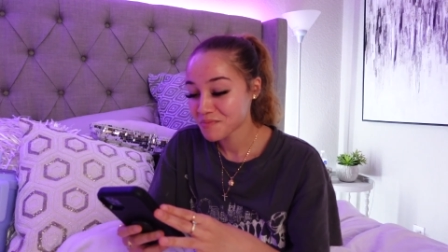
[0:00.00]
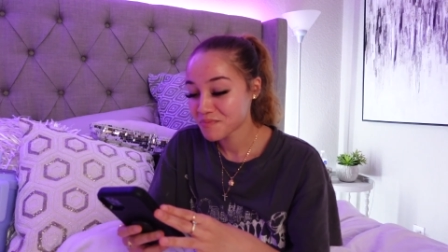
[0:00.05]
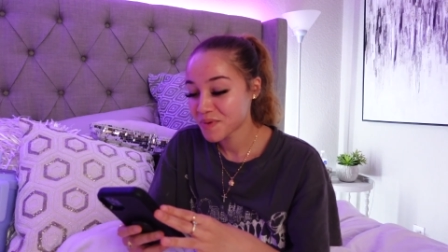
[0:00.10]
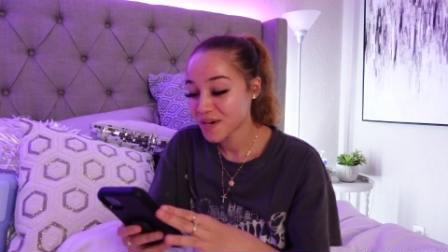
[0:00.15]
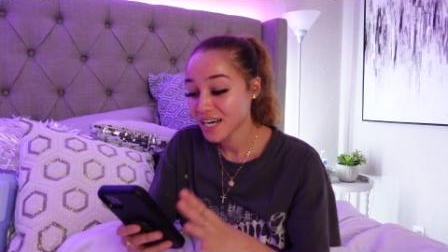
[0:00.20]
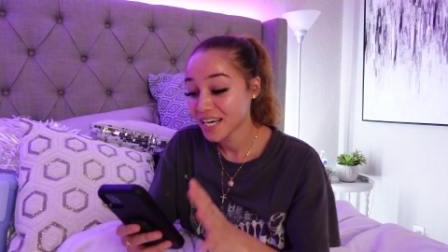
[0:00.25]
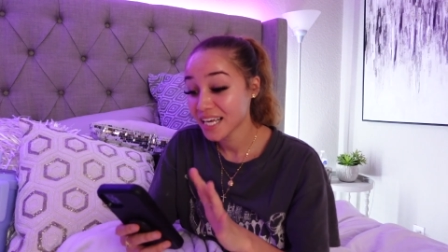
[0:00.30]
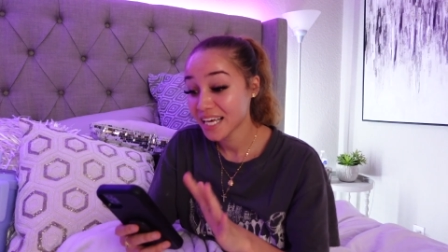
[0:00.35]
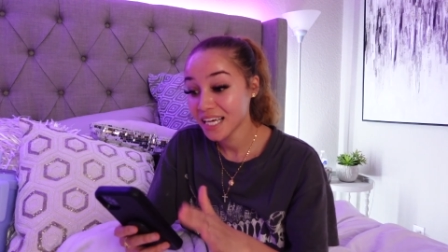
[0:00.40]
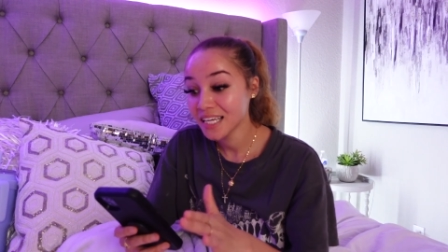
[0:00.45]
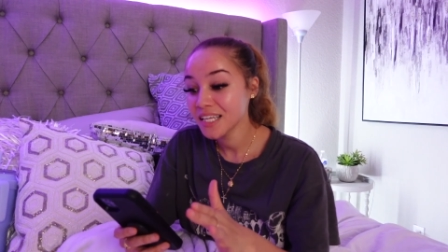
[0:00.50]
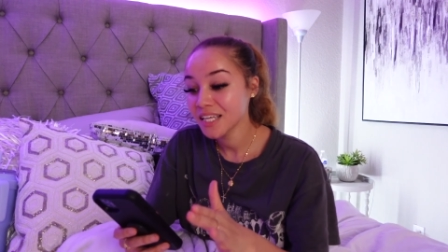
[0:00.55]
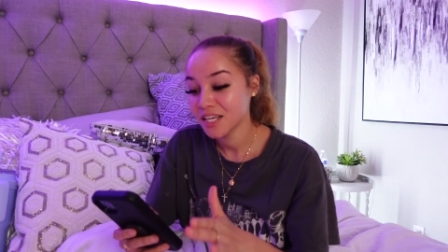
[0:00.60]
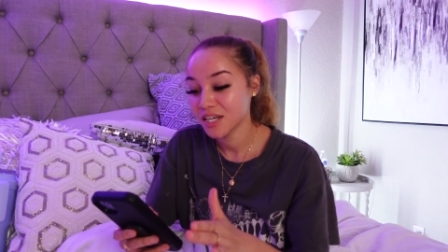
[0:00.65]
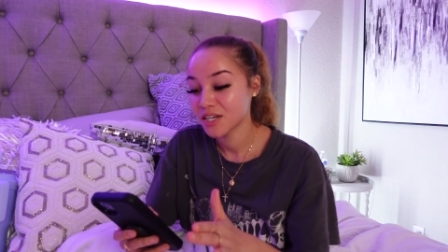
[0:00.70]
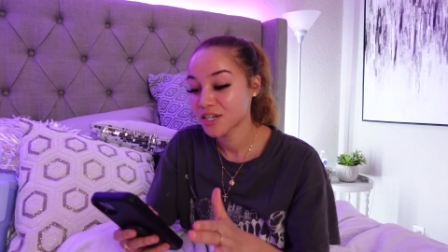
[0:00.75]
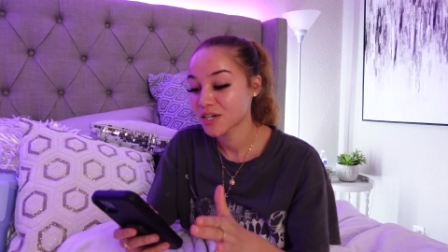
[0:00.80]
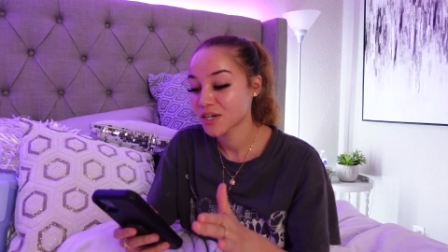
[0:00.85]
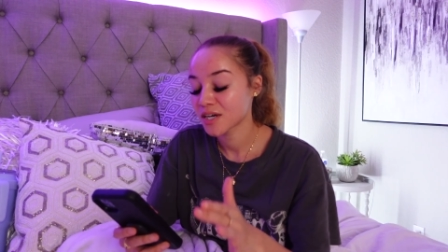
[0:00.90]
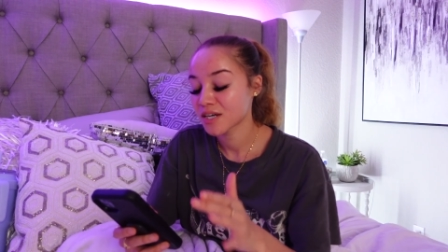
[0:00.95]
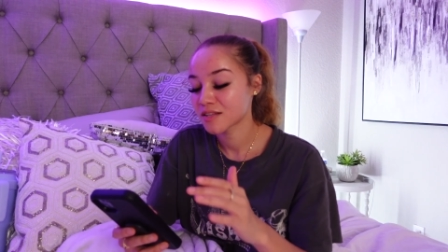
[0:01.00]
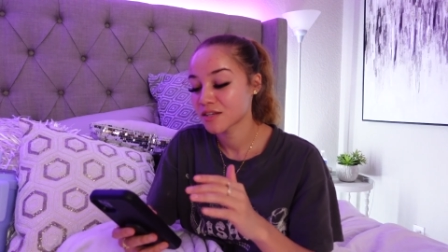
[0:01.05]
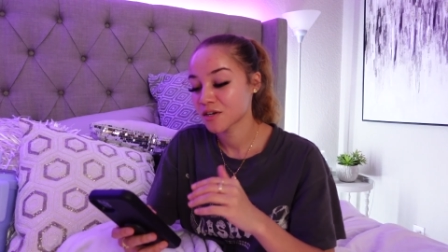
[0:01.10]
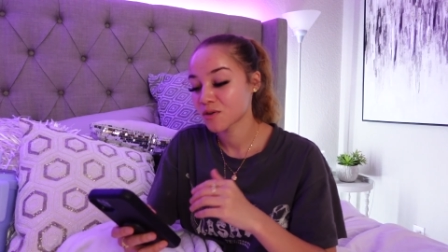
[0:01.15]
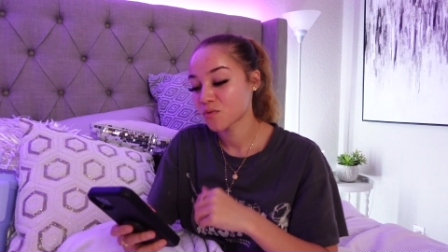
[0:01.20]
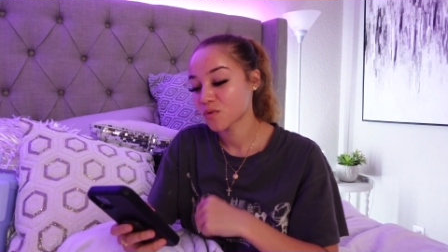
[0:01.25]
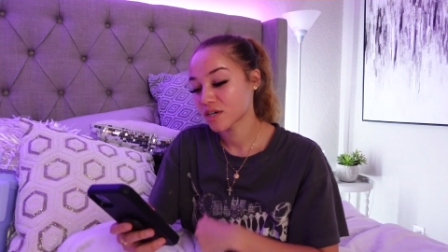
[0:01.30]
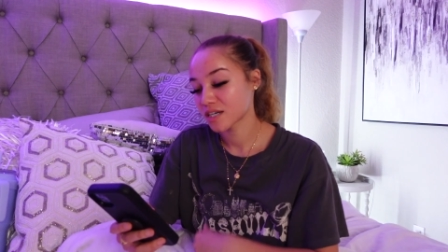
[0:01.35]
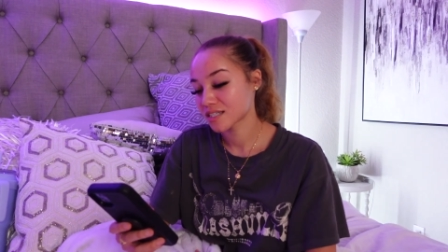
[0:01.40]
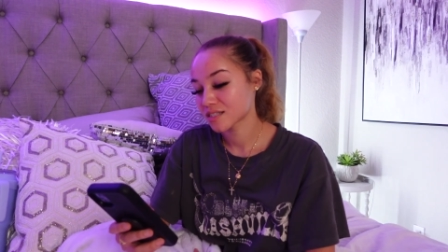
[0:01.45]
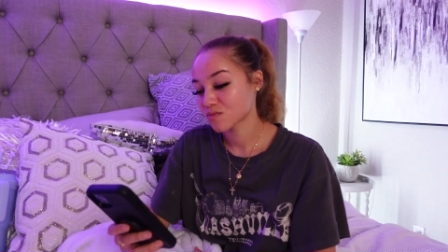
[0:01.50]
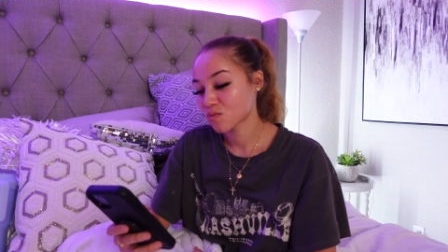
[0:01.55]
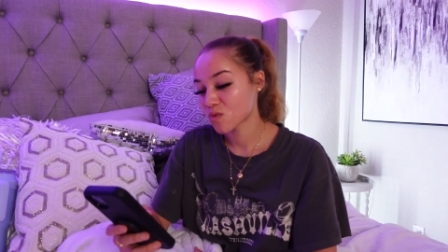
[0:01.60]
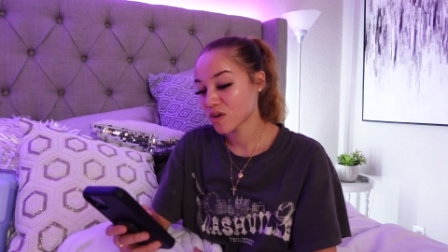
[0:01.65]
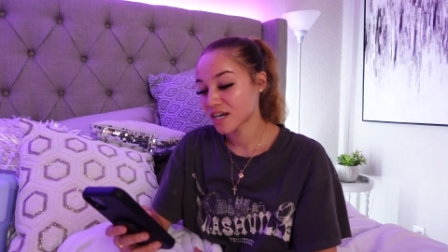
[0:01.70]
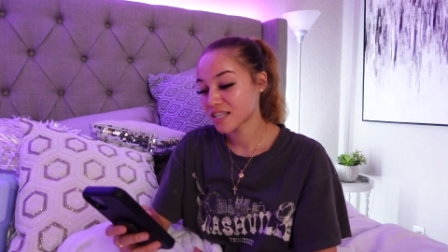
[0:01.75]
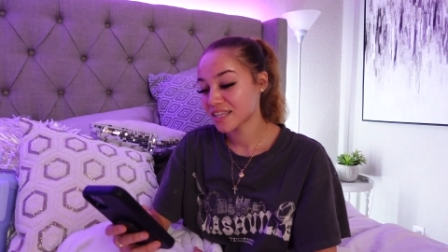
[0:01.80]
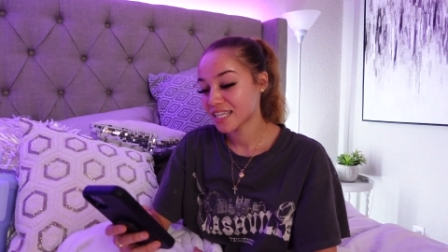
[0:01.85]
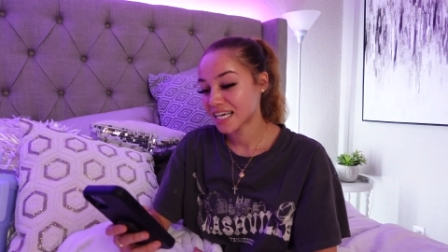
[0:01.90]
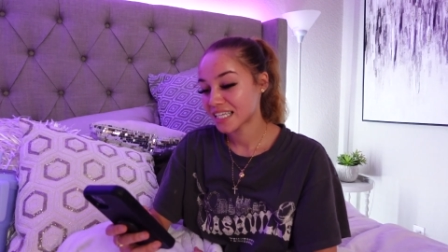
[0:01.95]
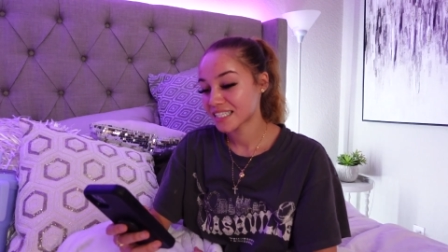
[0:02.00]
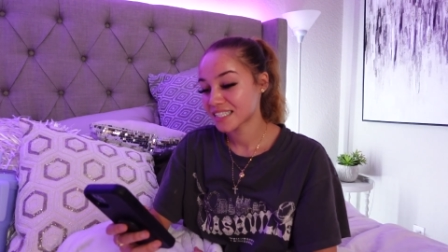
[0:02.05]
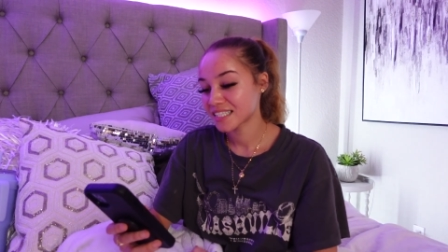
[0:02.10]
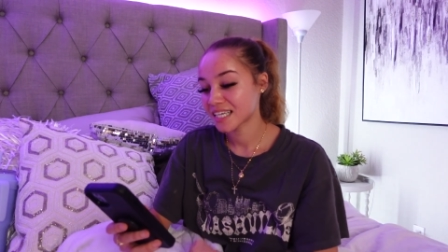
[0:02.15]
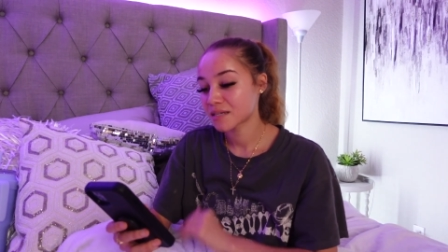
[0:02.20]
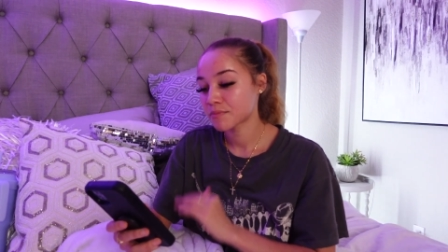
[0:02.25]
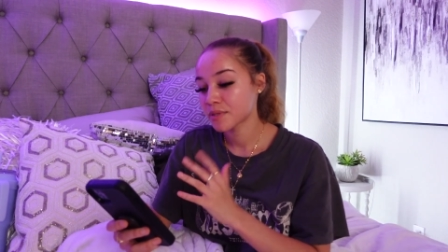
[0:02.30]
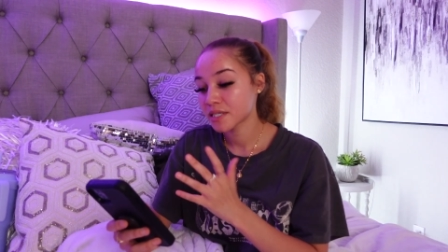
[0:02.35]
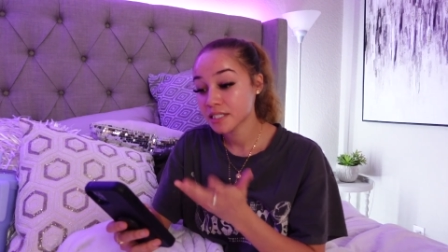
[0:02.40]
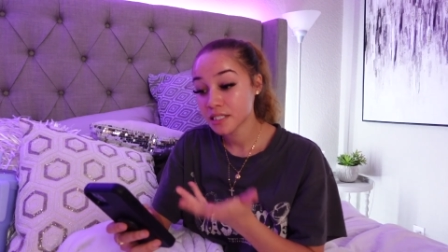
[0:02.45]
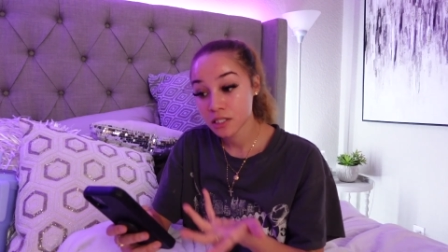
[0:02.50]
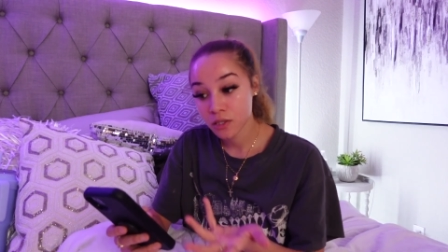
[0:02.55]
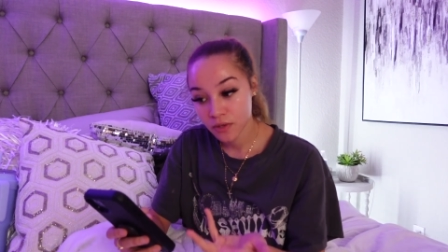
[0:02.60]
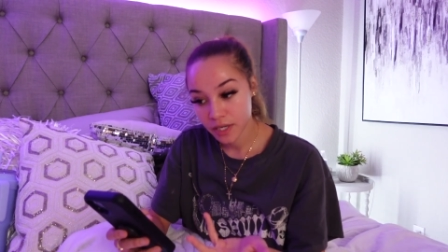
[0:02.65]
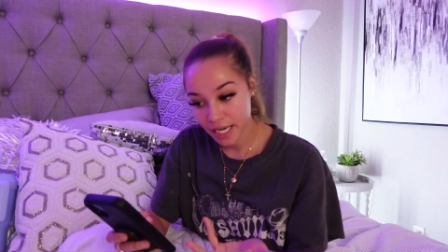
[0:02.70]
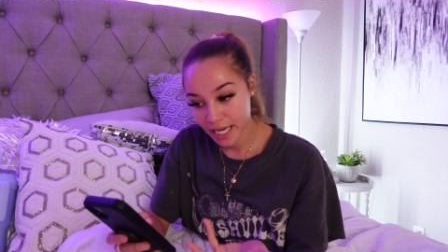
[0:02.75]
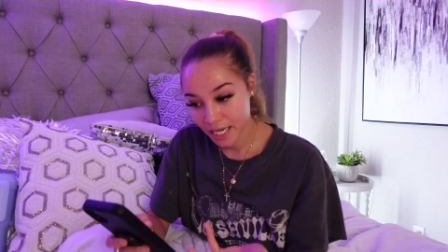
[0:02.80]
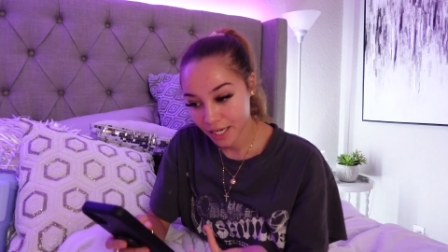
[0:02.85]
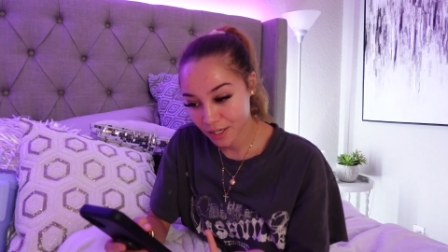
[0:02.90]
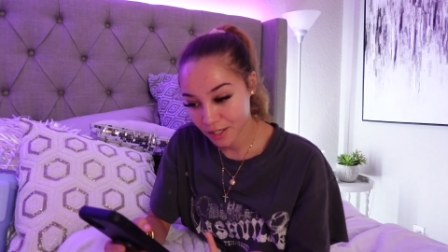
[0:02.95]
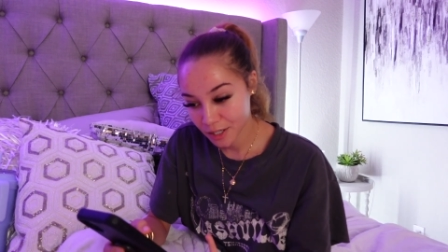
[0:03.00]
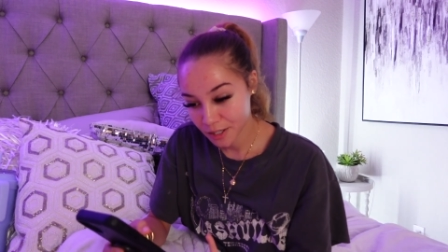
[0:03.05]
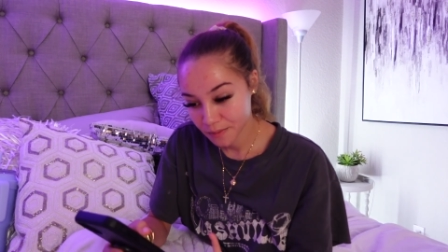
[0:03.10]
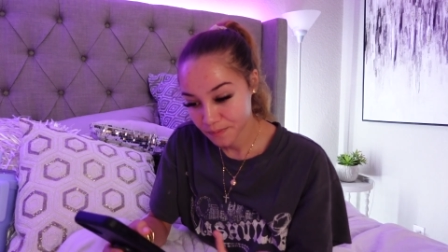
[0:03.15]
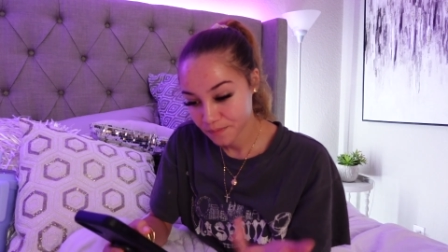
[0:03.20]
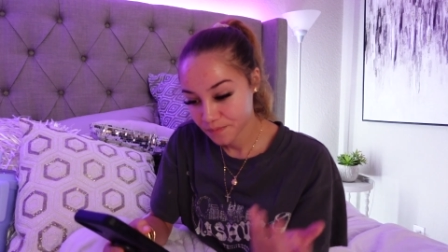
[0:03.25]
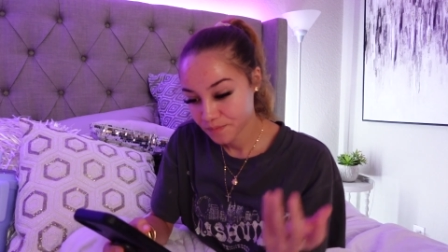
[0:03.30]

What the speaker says: But in here, there was one that said, be slow to anger.